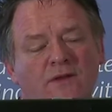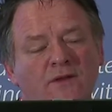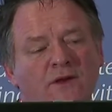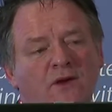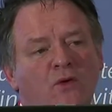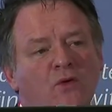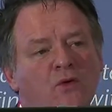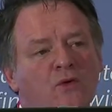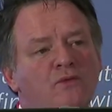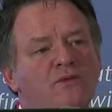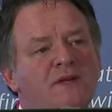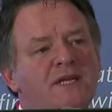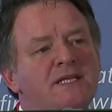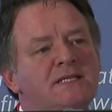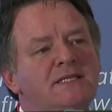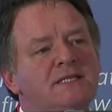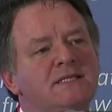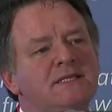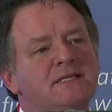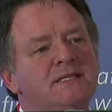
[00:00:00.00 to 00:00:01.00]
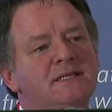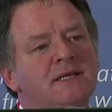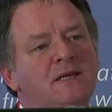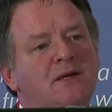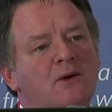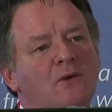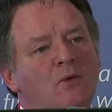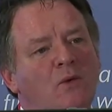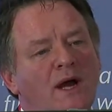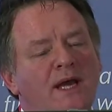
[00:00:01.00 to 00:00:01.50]
of the core reasons
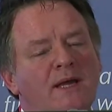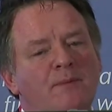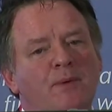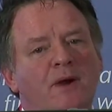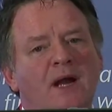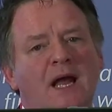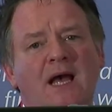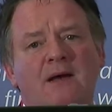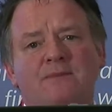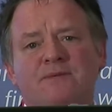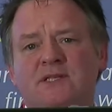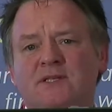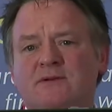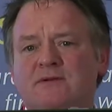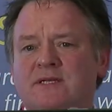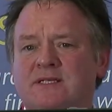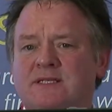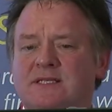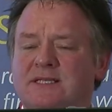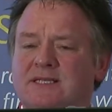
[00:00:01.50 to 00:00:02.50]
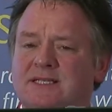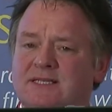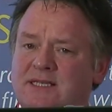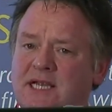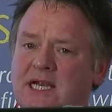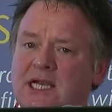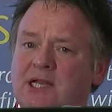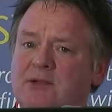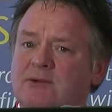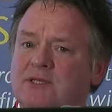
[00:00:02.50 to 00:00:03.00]
why perhaps there is this
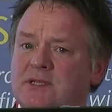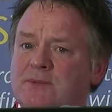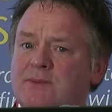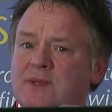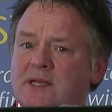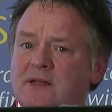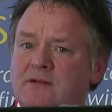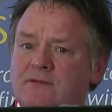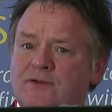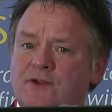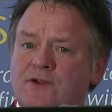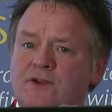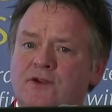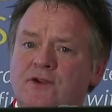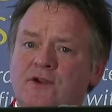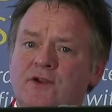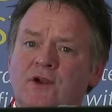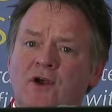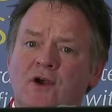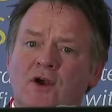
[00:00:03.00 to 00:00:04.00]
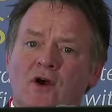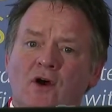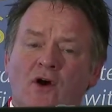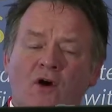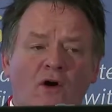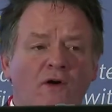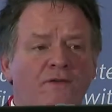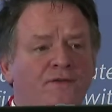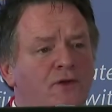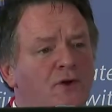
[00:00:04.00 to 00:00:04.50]
stereotypical view
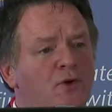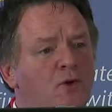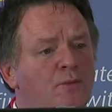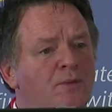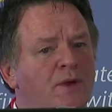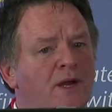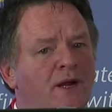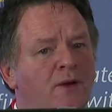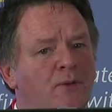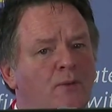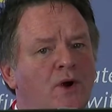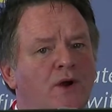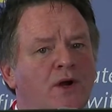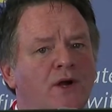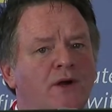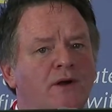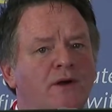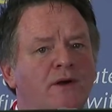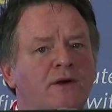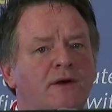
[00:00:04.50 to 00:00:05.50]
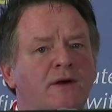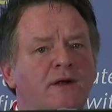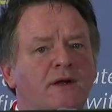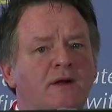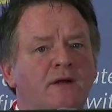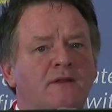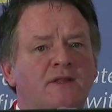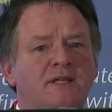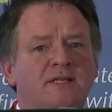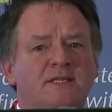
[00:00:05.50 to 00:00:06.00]
of the home care worker,
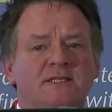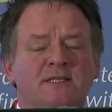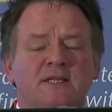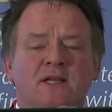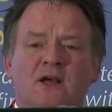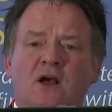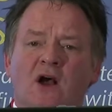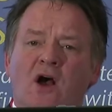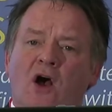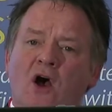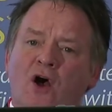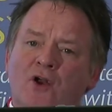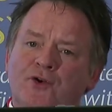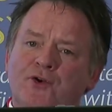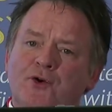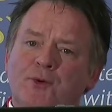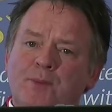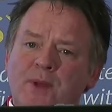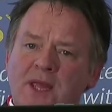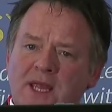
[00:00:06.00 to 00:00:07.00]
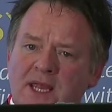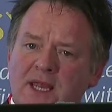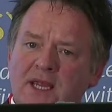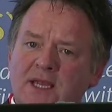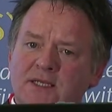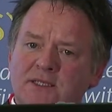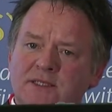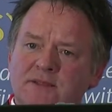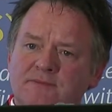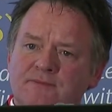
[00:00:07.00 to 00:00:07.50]
this
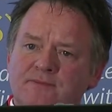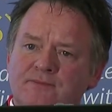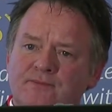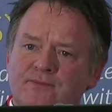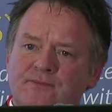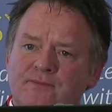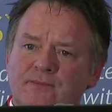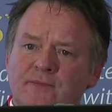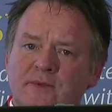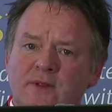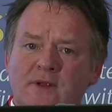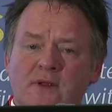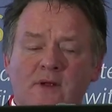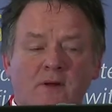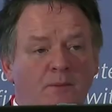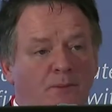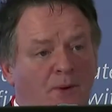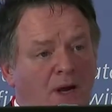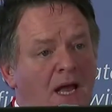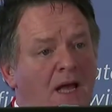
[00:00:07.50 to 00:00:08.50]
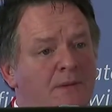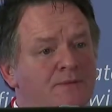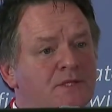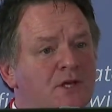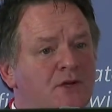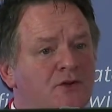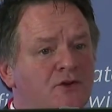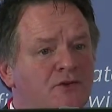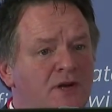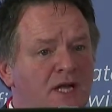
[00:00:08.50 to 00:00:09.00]
underpaid, perhaps
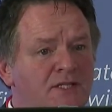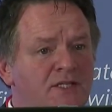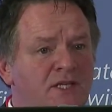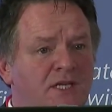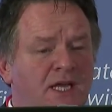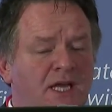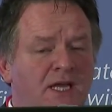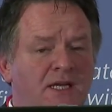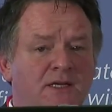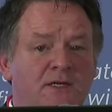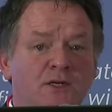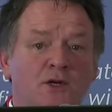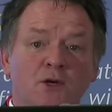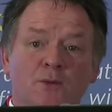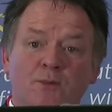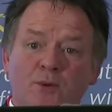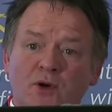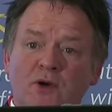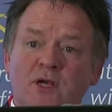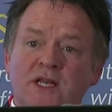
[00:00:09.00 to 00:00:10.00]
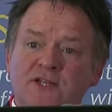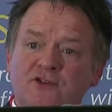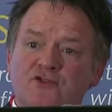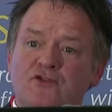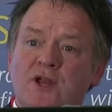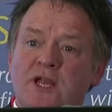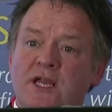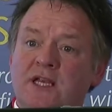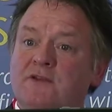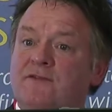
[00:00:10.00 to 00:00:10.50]
undereducated, poorly
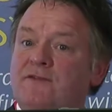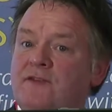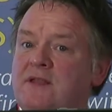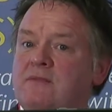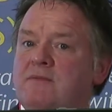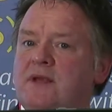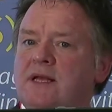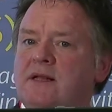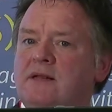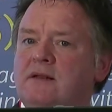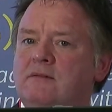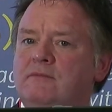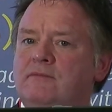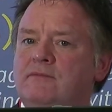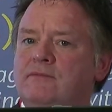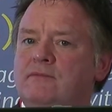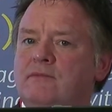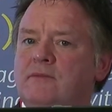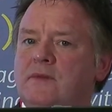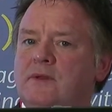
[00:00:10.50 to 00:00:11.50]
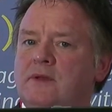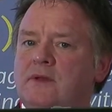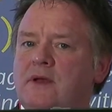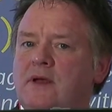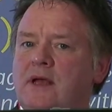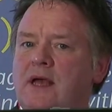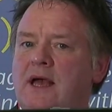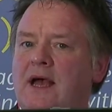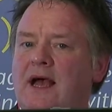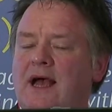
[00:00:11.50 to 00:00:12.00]
trained female.
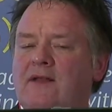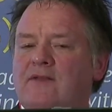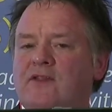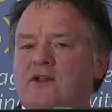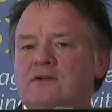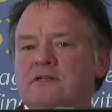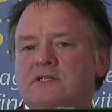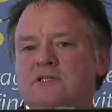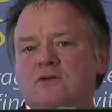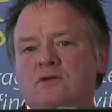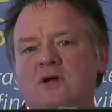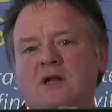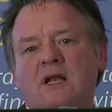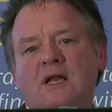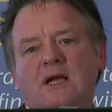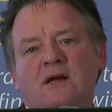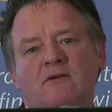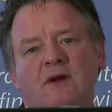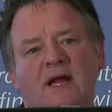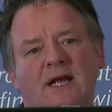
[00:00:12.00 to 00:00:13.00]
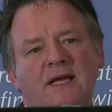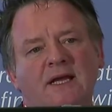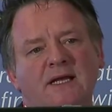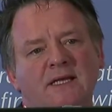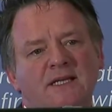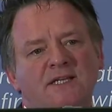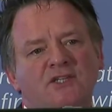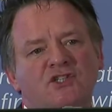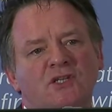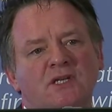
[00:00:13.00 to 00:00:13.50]
And there is no clear
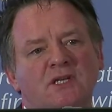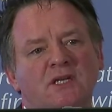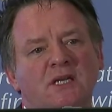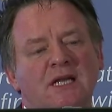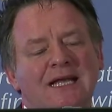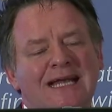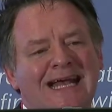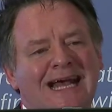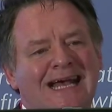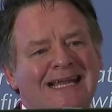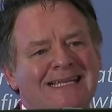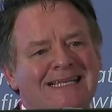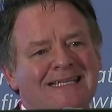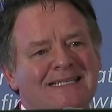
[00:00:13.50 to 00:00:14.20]
recognition, and